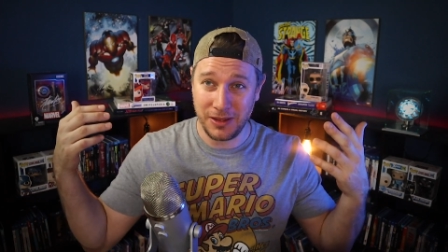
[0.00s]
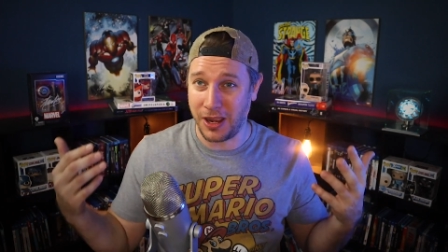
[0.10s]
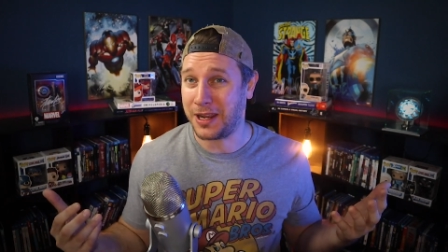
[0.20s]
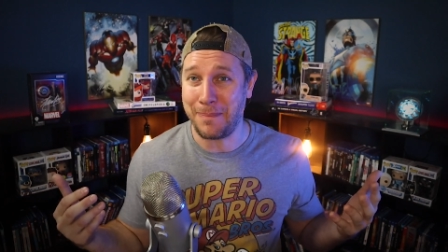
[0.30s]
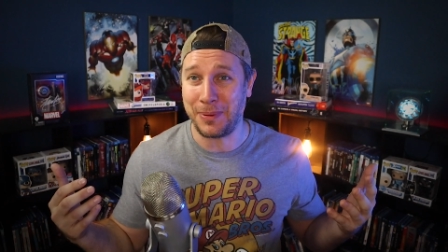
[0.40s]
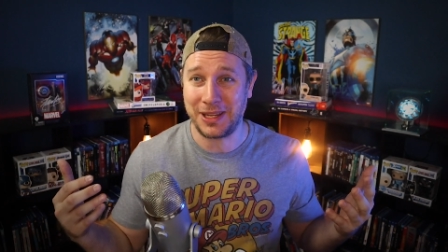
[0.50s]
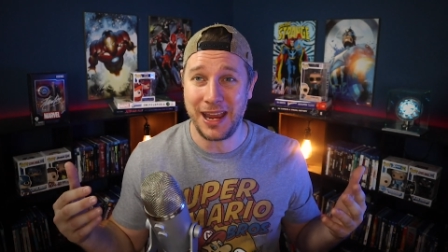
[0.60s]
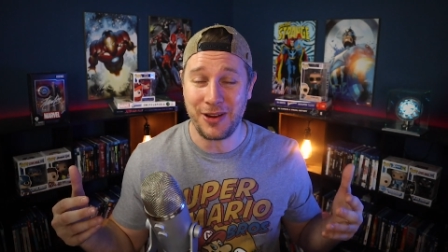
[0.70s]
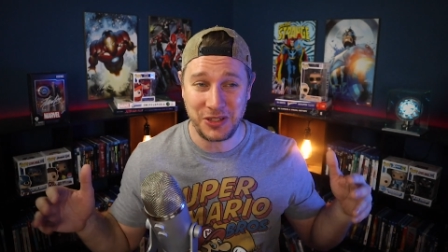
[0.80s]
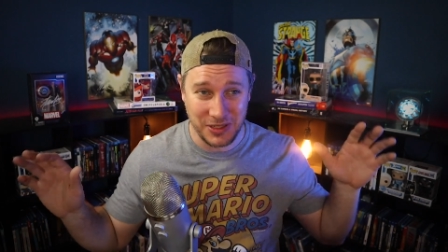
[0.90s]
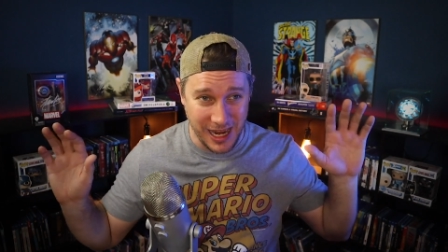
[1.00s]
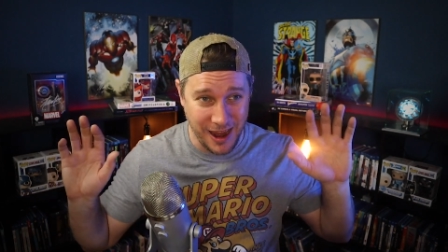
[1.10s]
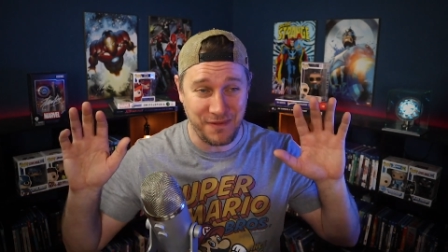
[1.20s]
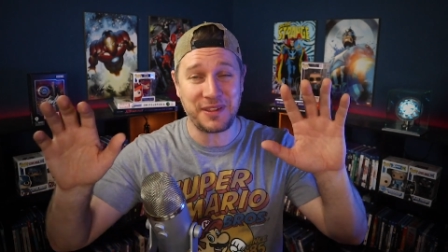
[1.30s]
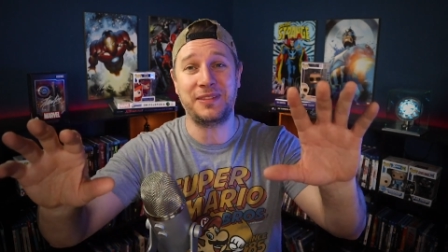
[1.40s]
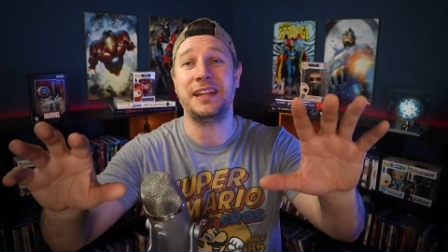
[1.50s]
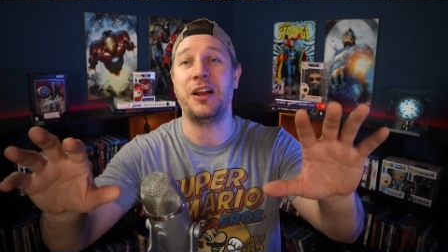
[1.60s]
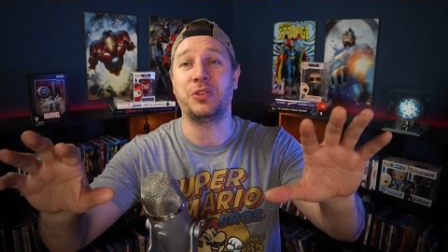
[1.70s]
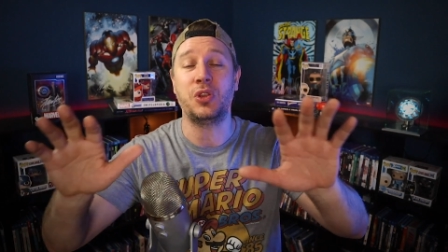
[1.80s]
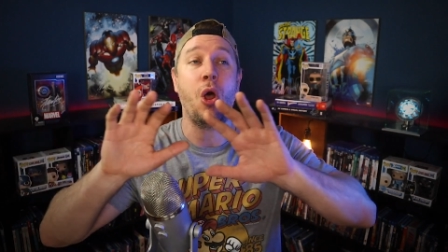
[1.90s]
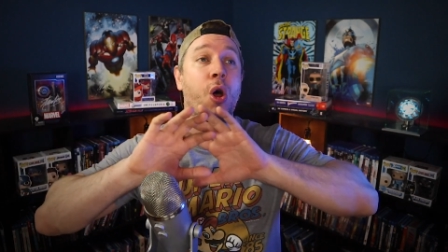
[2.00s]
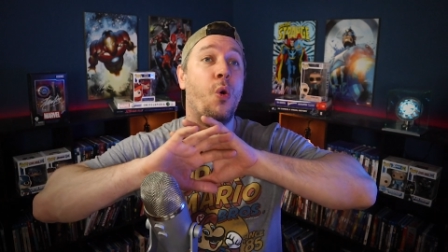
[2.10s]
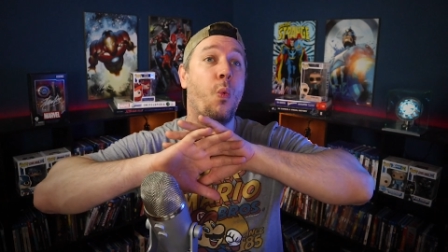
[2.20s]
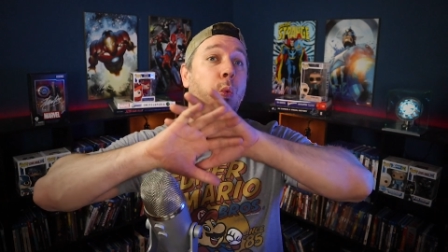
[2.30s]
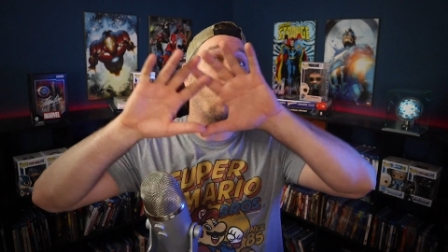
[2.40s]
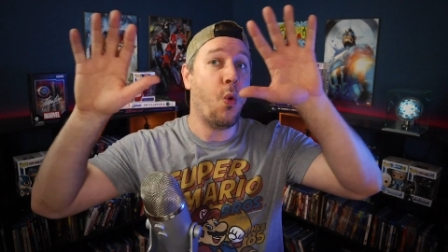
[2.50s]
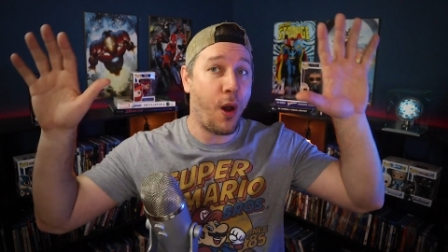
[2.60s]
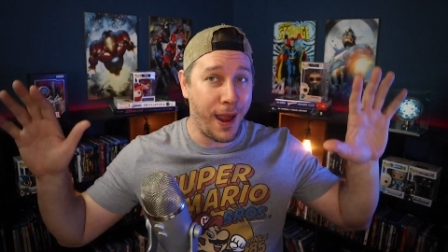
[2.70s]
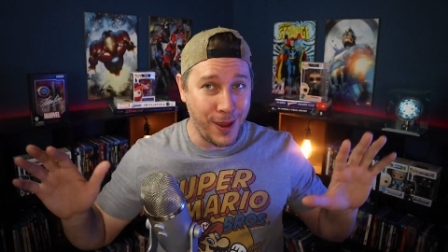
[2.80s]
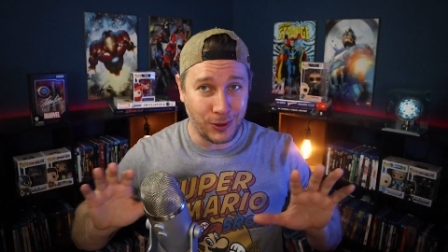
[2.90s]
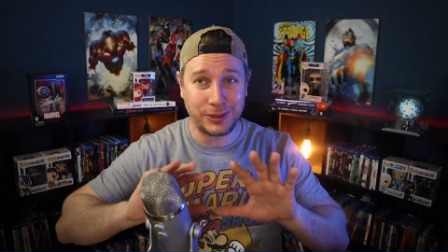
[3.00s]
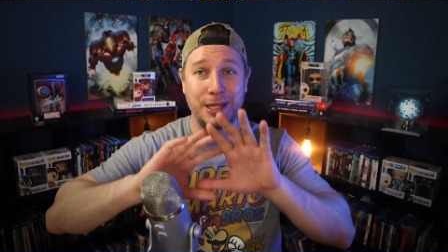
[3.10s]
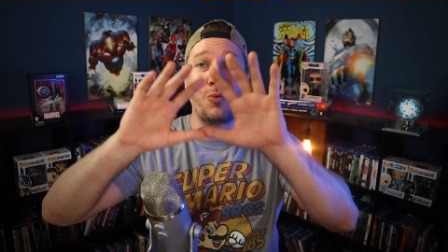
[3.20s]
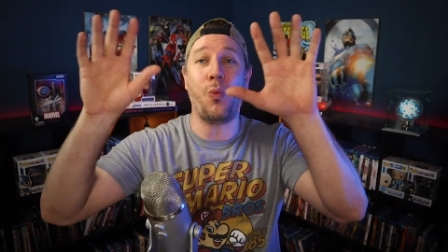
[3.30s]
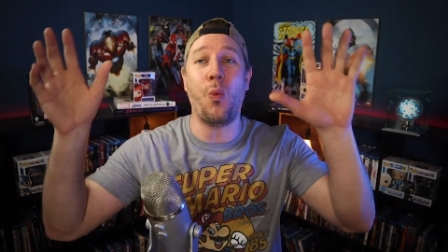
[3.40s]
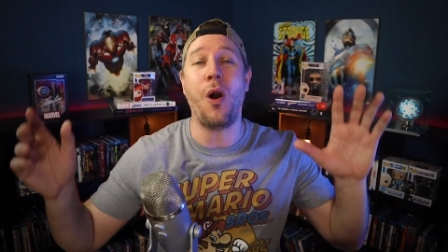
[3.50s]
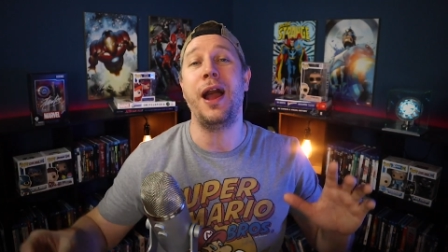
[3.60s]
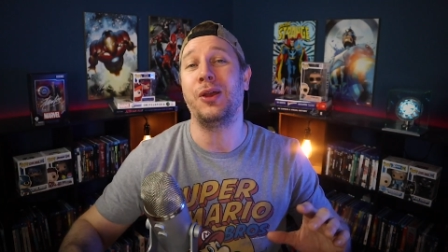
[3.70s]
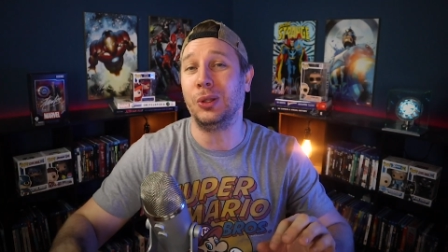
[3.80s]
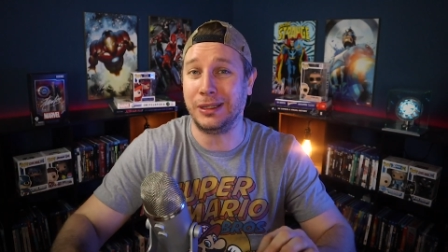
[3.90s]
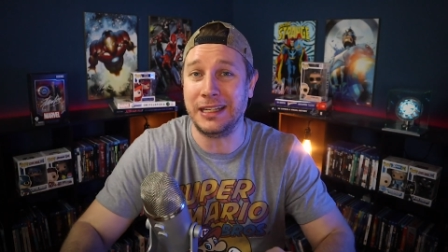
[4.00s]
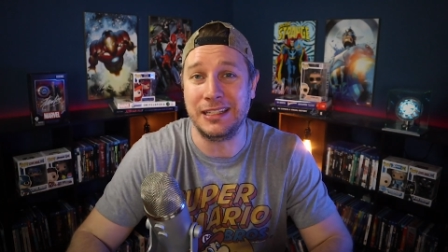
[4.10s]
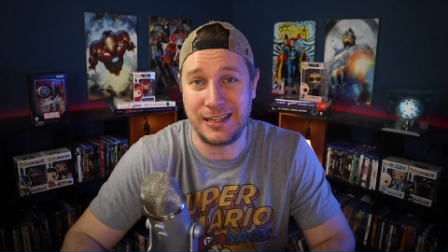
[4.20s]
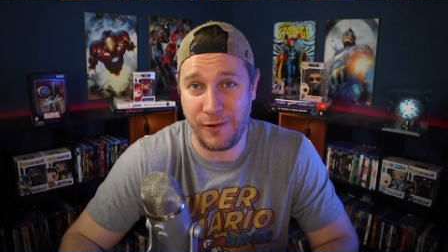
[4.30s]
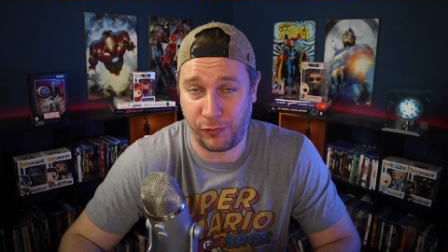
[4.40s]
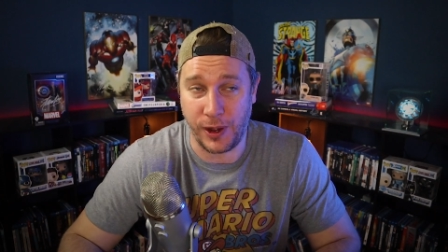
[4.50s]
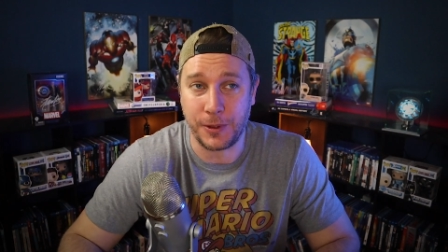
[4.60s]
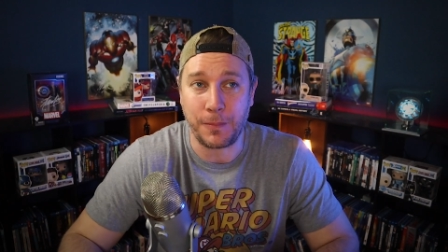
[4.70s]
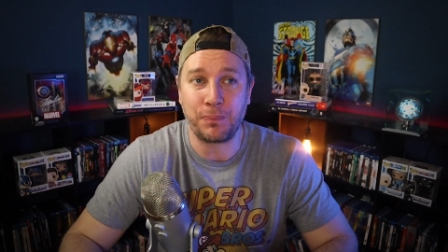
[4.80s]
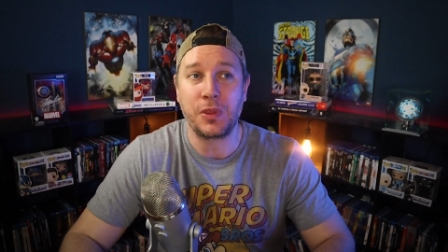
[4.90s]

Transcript: a couple characters, everything else wildly, wildly different.